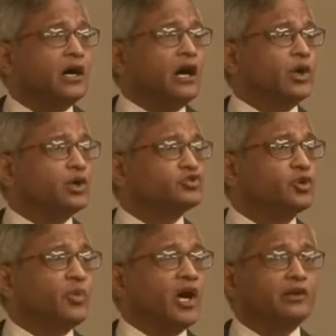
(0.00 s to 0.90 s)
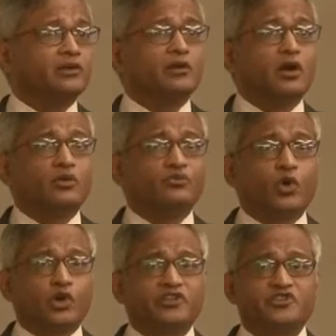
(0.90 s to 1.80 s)
are also part of
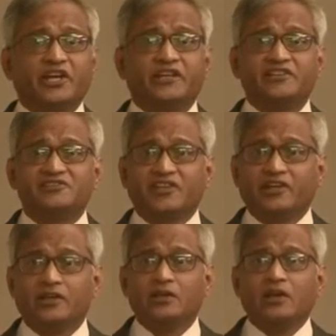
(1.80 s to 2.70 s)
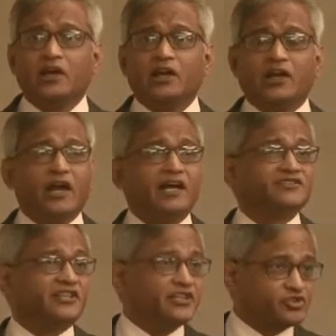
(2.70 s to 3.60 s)
what the Chinese say as
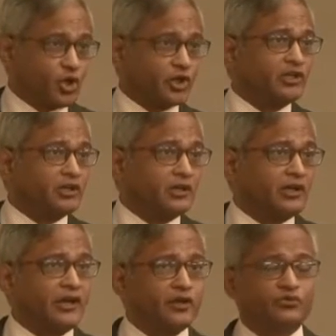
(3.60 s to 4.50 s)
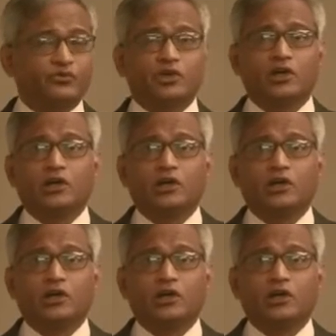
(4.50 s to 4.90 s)
a historical kind of uh,